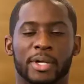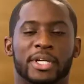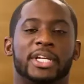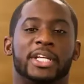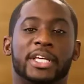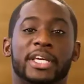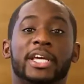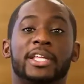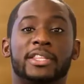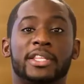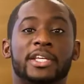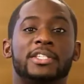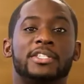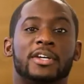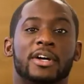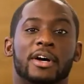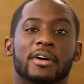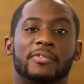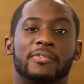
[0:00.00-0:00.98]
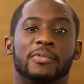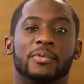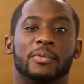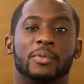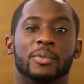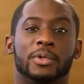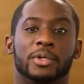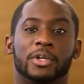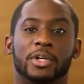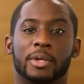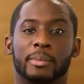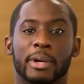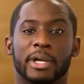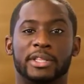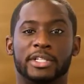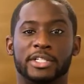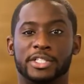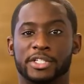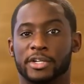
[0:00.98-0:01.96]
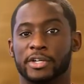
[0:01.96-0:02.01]
But to kick things off, we'll learn
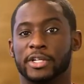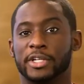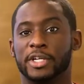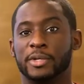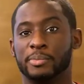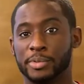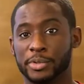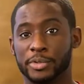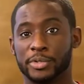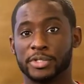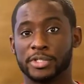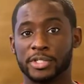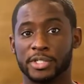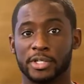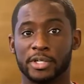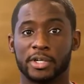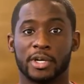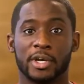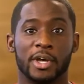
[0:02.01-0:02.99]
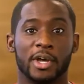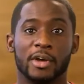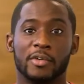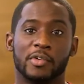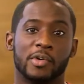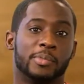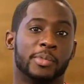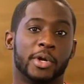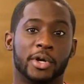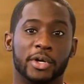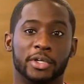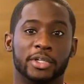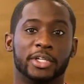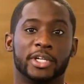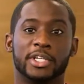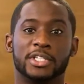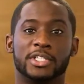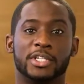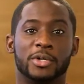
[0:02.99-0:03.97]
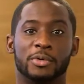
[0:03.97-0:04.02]
about the journey computers took from the
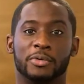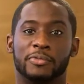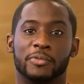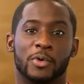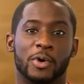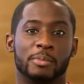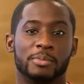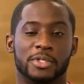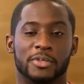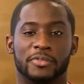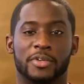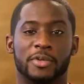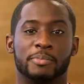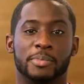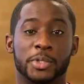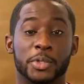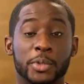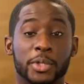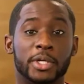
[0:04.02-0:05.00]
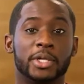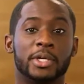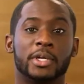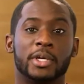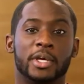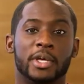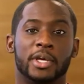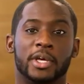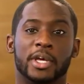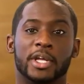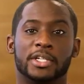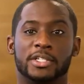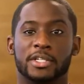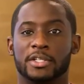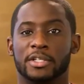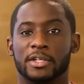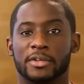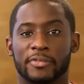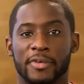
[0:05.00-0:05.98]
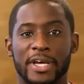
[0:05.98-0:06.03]
earliest known forms of computing
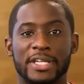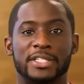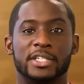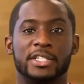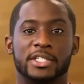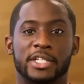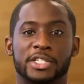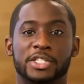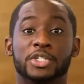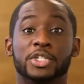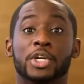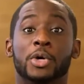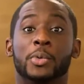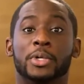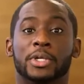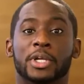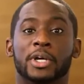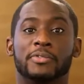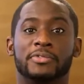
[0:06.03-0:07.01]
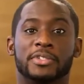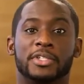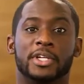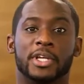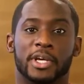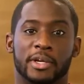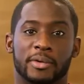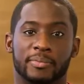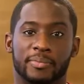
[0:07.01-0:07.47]
into the devices that you know and love today.